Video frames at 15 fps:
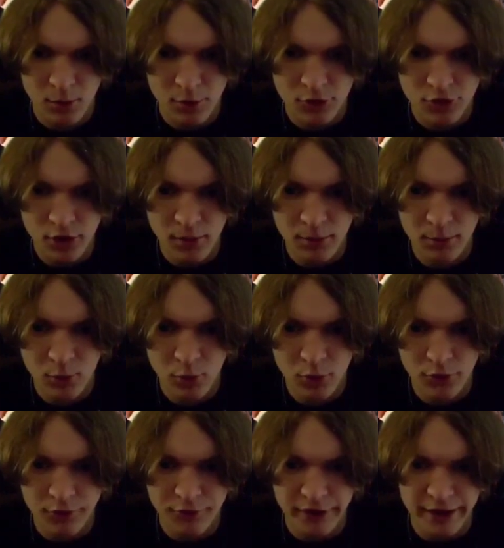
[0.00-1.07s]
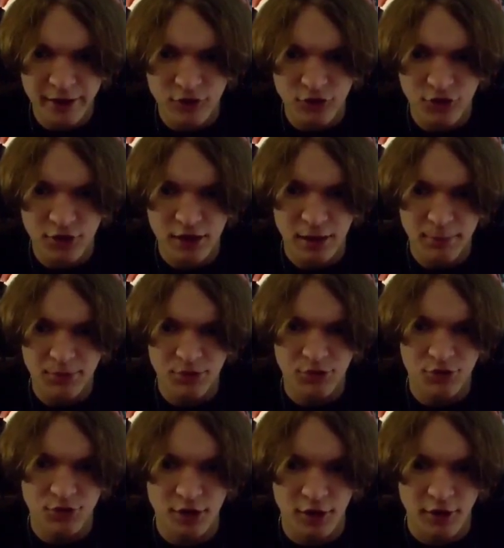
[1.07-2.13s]
Would y'all move if I just kept
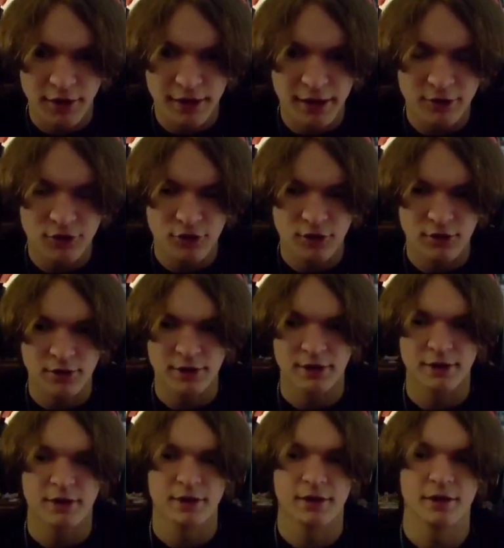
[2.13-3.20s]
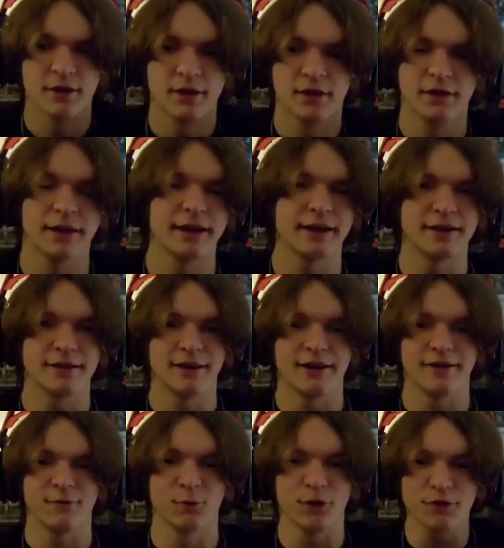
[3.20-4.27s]
staring at y'all, right? Like,
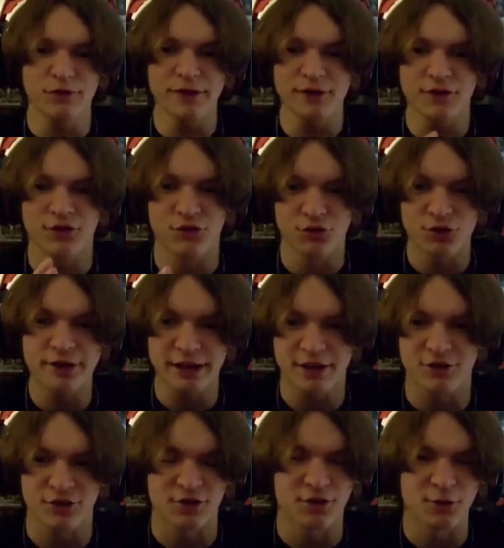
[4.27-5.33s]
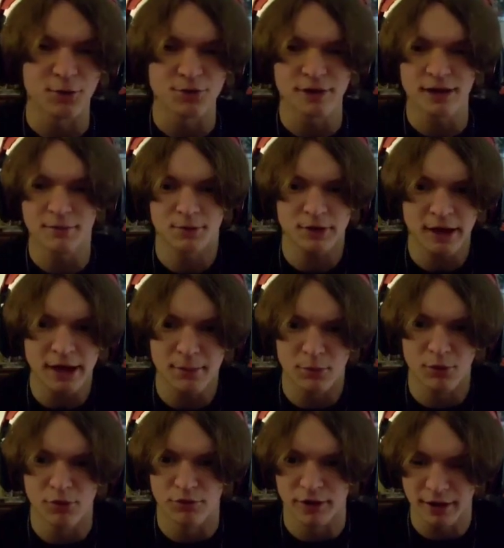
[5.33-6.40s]
what if I just look at y'all the whole time? Y'all
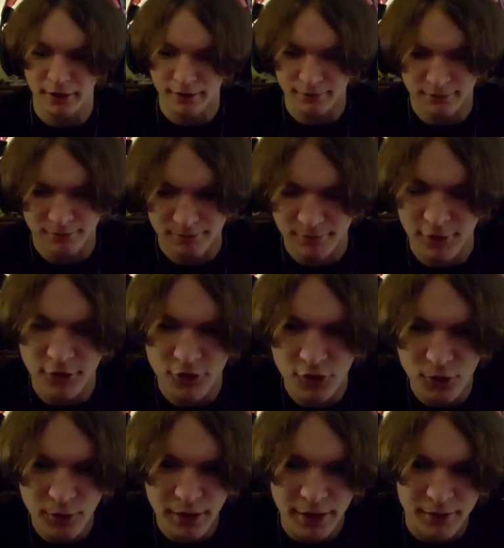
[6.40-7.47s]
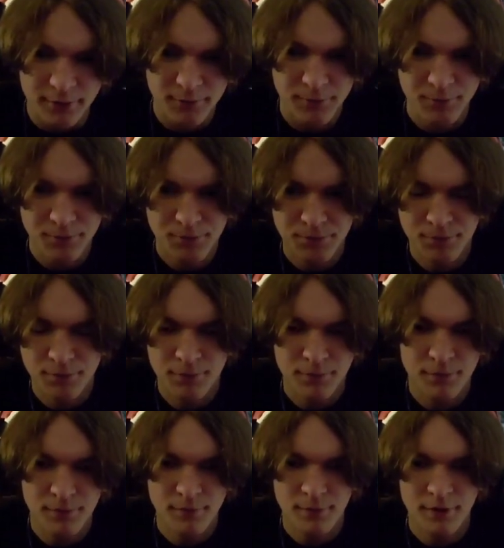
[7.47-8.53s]
can't move, right? There's no way.
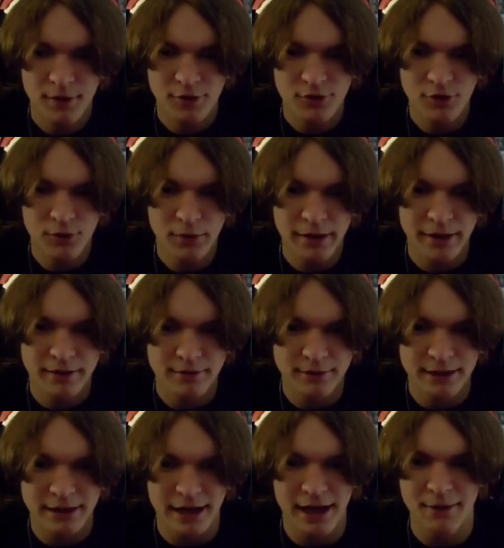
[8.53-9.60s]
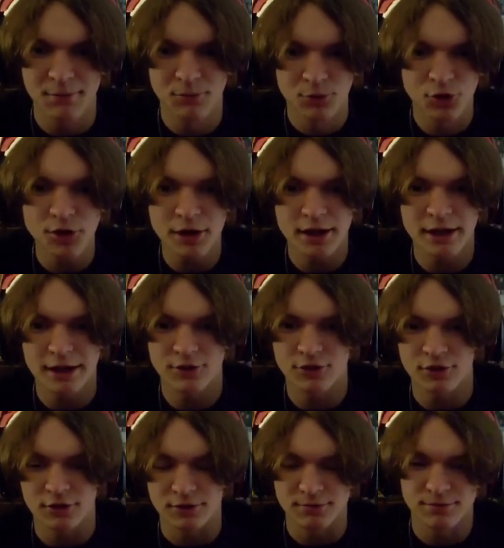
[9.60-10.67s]
There's no way. Like, I'm looking
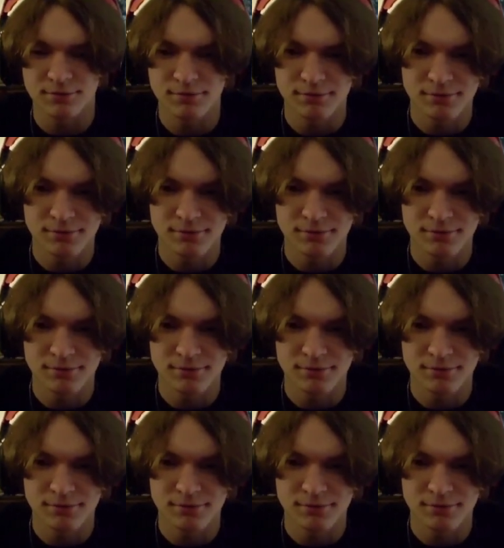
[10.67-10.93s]
at y'all.